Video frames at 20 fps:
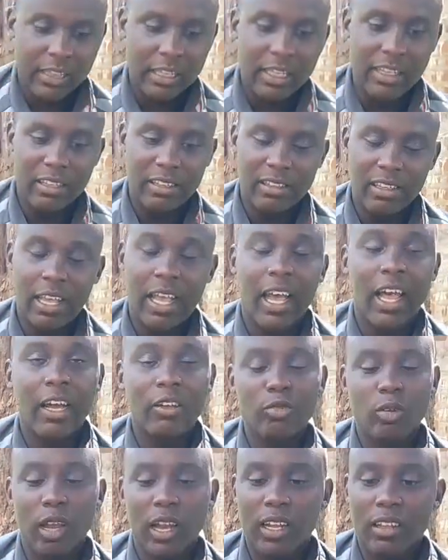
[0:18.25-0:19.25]
This
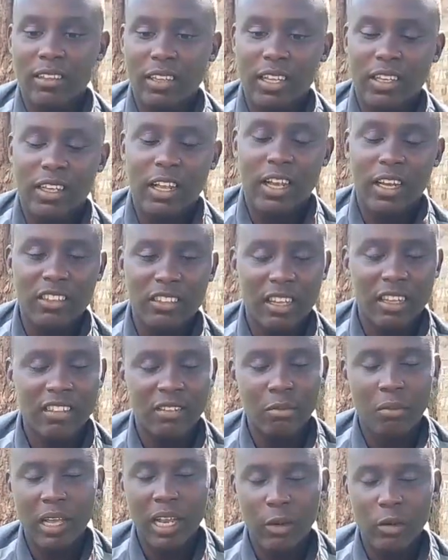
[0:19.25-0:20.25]
actually is a
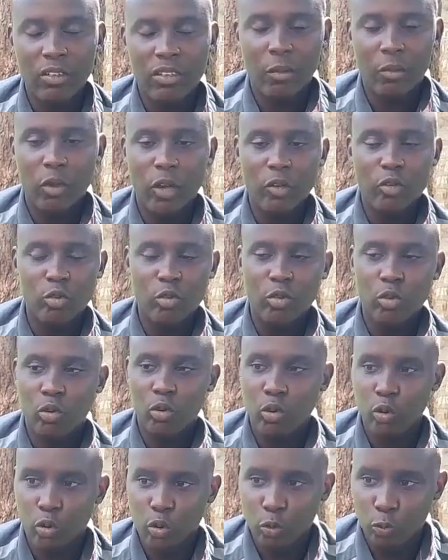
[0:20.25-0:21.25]
delicious meal which I'm going to
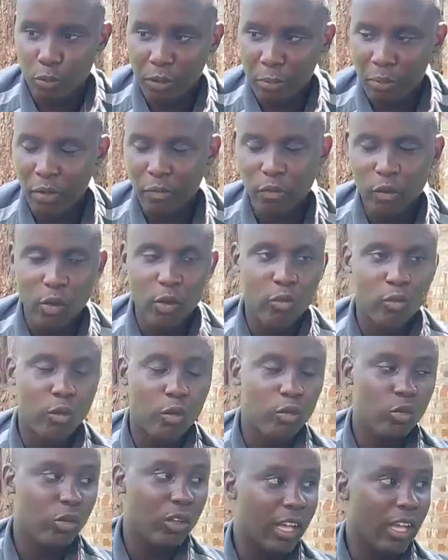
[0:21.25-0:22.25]
prepare for you
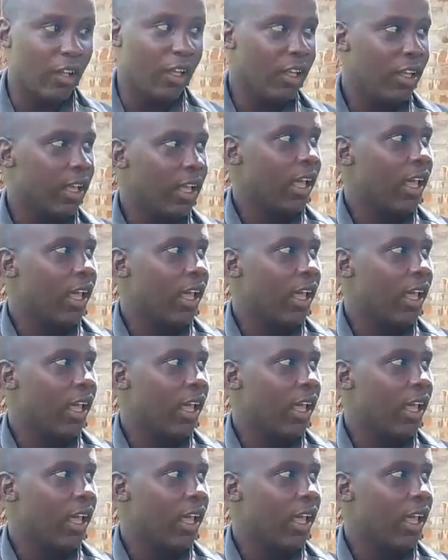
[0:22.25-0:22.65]
for today.